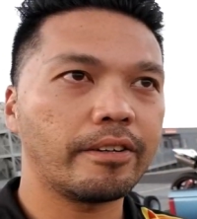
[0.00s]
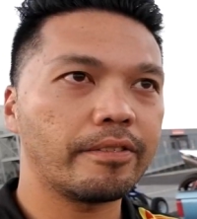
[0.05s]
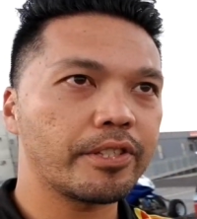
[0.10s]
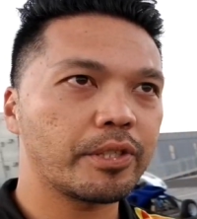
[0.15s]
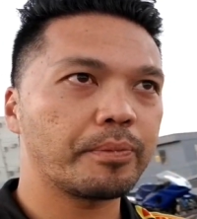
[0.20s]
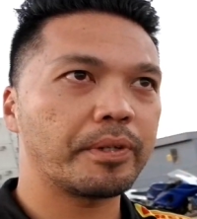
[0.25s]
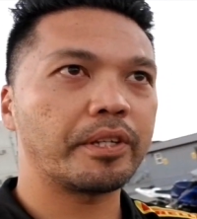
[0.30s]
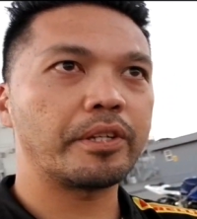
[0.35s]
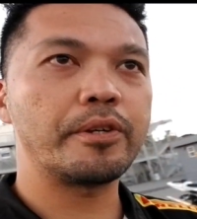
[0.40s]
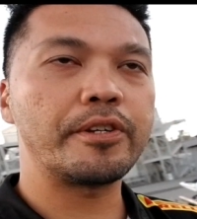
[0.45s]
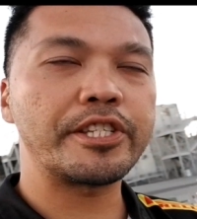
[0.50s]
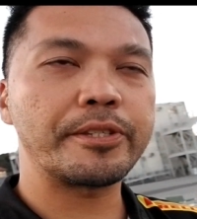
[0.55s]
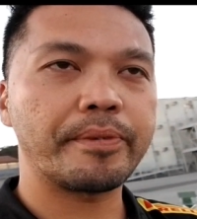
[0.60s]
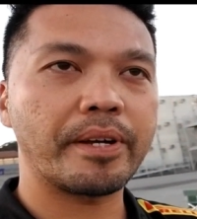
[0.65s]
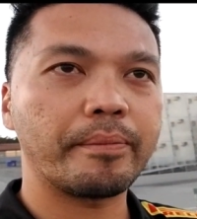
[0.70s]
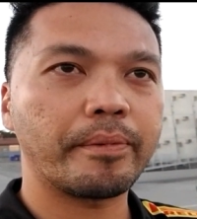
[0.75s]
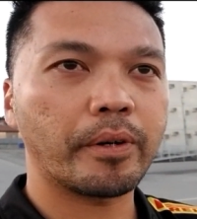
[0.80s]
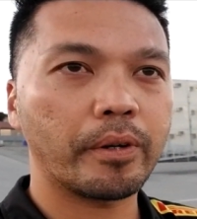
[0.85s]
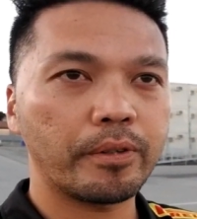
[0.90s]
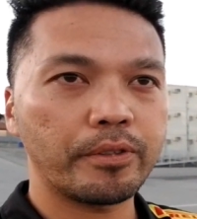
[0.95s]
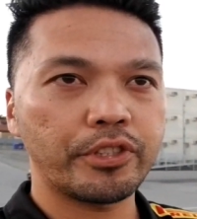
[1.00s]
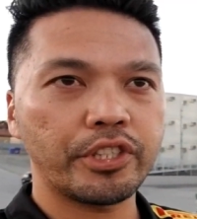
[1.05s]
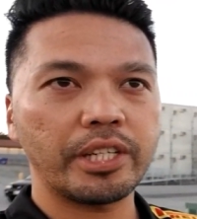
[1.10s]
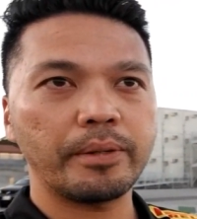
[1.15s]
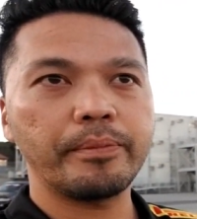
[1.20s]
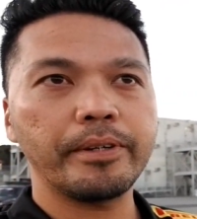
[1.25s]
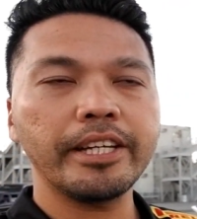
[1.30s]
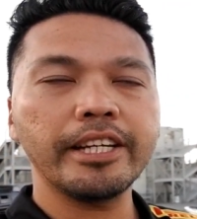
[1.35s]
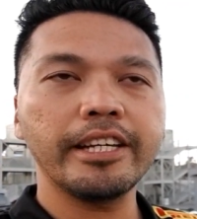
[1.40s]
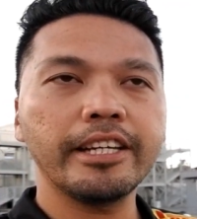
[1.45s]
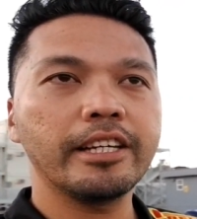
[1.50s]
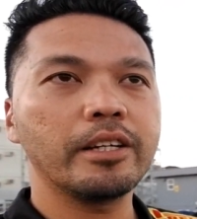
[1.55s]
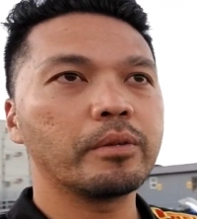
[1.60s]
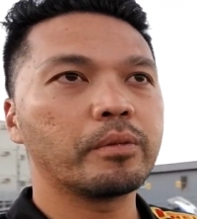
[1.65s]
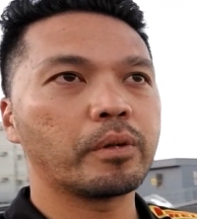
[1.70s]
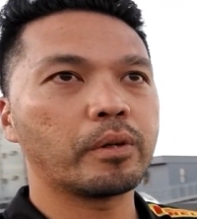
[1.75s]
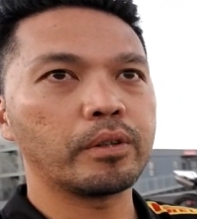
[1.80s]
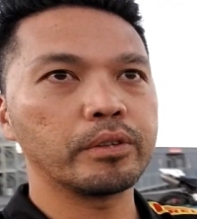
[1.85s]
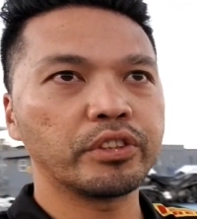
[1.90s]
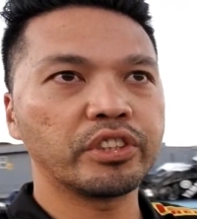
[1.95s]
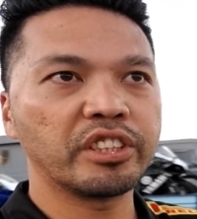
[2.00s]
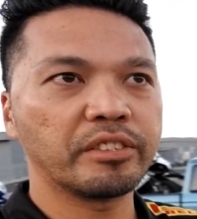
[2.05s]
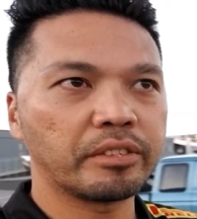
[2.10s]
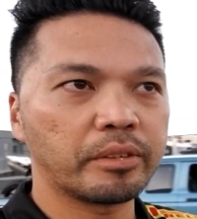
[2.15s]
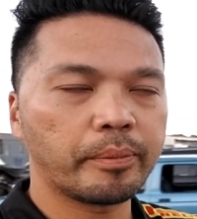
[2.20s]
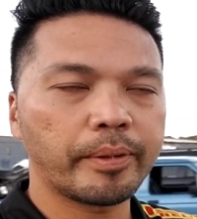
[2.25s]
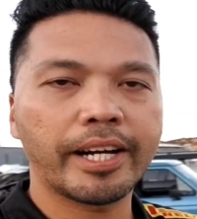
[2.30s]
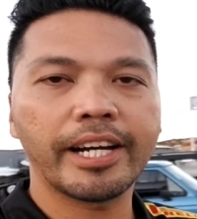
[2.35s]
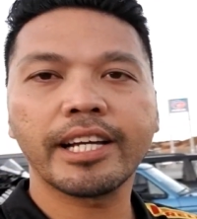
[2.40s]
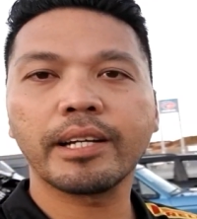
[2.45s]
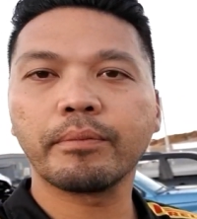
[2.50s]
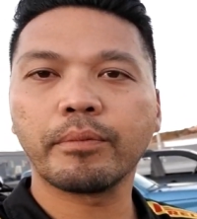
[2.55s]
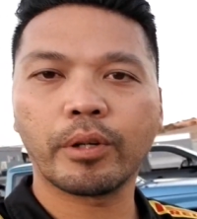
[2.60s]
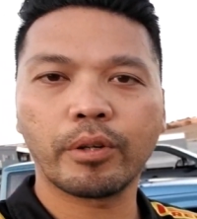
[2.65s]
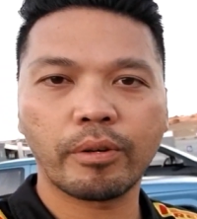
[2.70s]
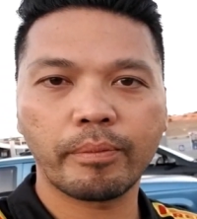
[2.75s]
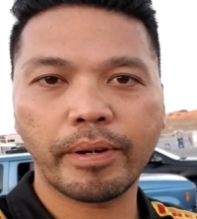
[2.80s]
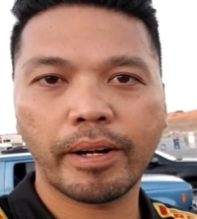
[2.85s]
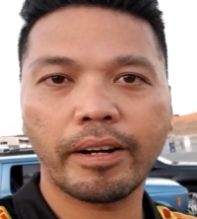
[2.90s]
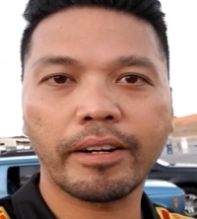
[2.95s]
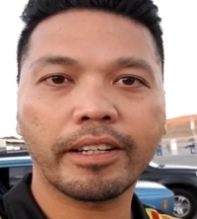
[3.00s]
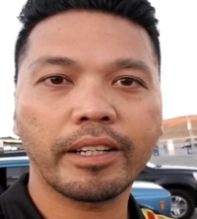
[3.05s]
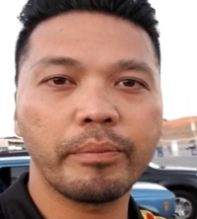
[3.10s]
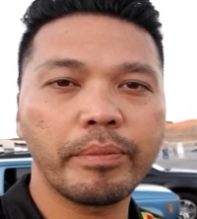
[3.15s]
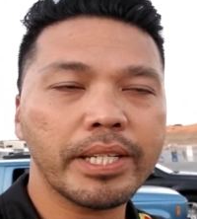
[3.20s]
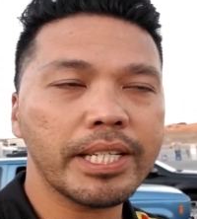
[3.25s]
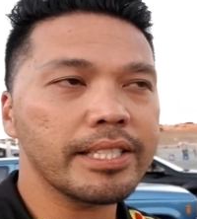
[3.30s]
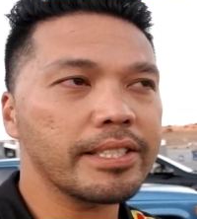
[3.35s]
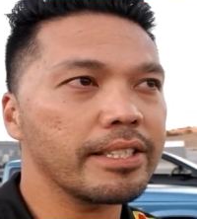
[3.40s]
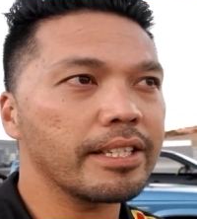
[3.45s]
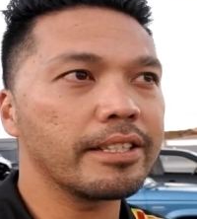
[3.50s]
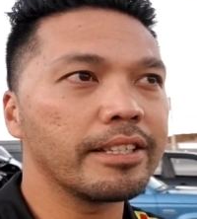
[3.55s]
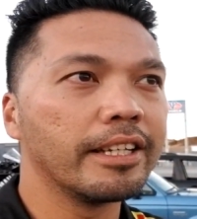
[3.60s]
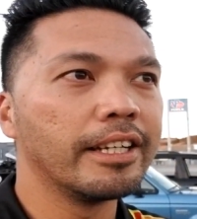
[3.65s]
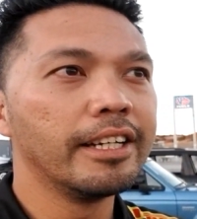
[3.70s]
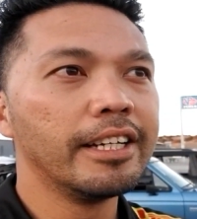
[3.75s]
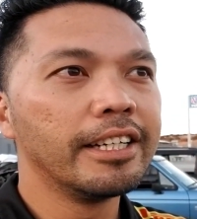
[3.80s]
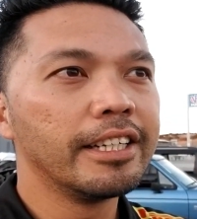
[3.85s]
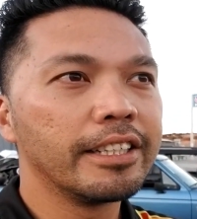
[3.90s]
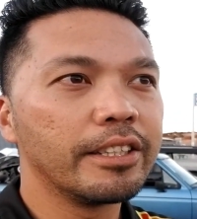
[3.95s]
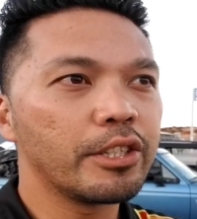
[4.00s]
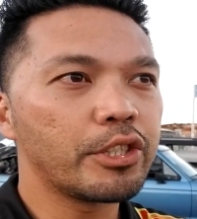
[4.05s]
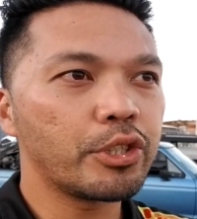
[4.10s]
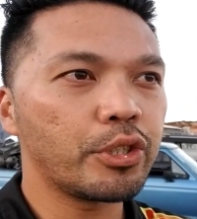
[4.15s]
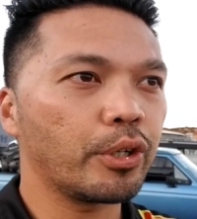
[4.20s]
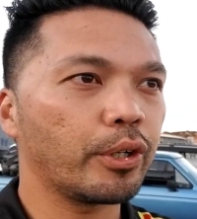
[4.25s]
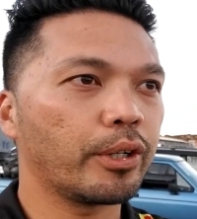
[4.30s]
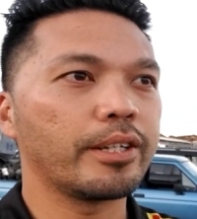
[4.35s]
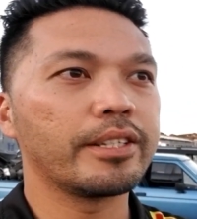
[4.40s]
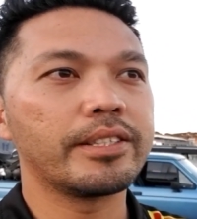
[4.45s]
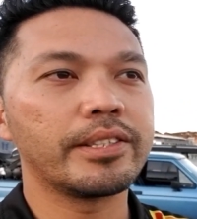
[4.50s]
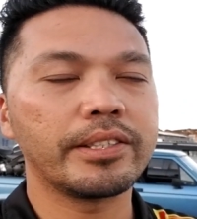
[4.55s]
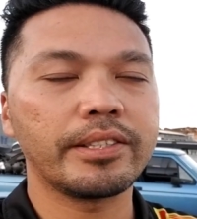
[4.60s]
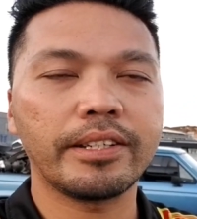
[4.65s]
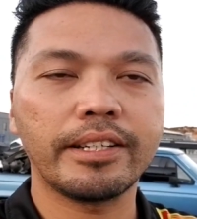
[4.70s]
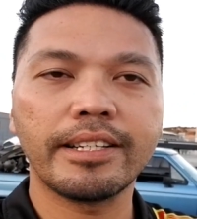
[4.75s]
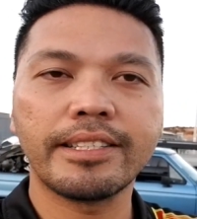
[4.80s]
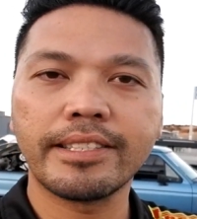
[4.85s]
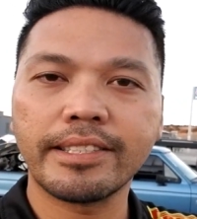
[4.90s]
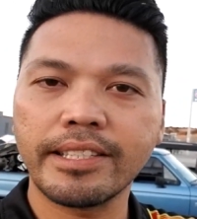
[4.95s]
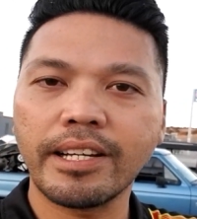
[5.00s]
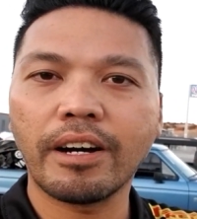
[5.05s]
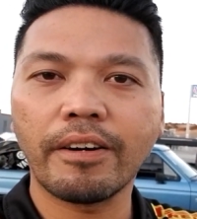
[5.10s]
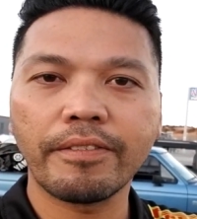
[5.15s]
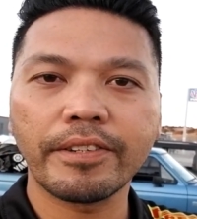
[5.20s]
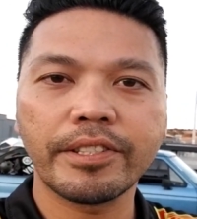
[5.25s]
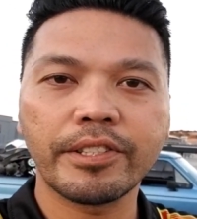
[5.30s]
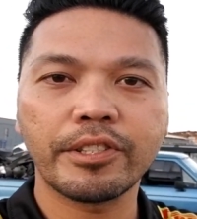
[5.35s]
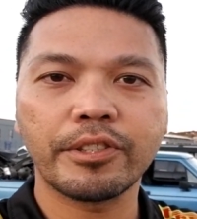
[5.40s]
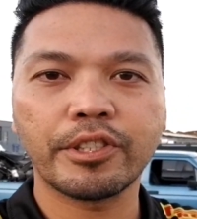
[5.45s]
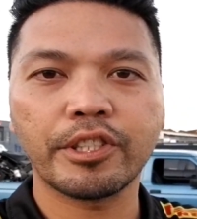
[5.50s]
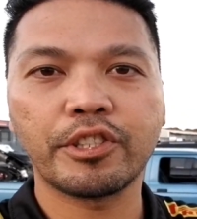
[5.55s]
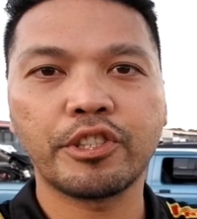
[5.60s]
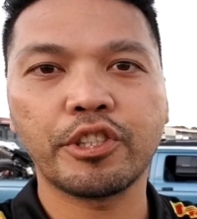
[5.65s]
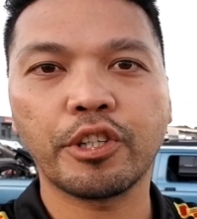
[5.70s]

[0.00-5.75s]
has been used by MotoGP, World Superbike, Moto America, because the circuit itself is just such a